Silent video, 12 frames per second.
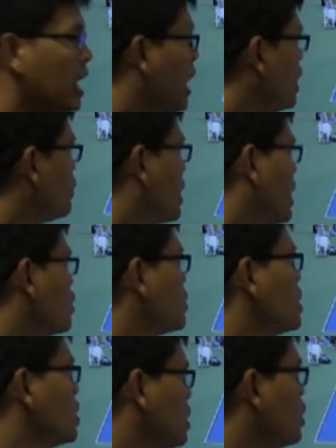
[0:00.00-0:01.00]
and you can
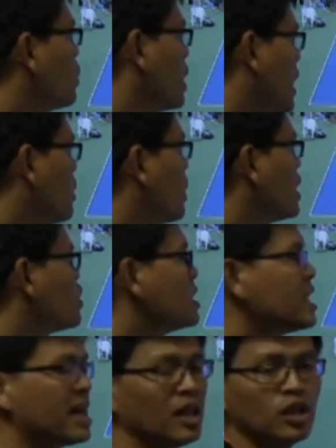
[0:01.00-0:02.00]
actually, it will actually
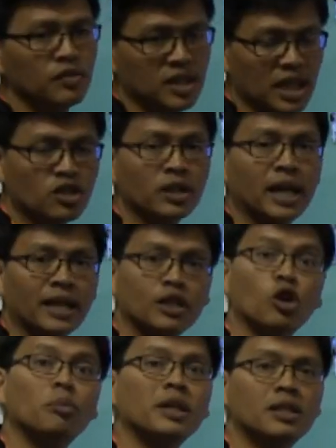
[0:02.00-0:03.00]
tell you it's actually getting
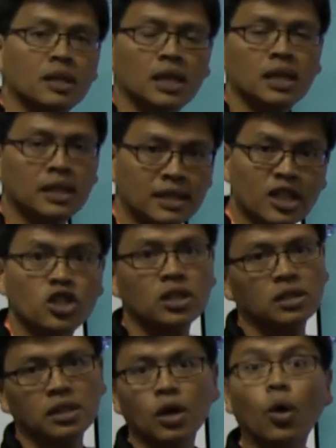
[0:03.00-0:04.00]
Dolby
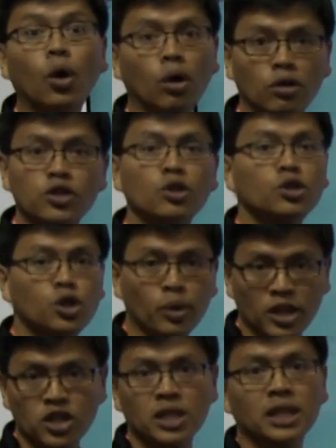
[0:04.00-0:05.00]
Digital or also
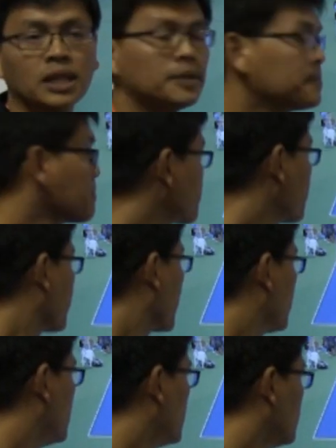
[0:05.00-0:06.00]
True HD
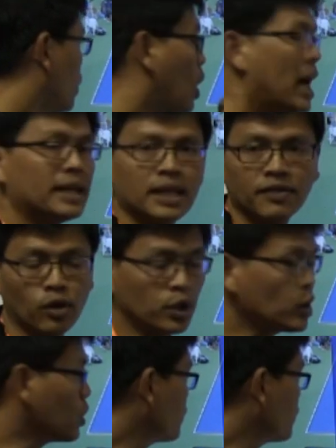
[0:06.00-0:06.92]
or high def audio.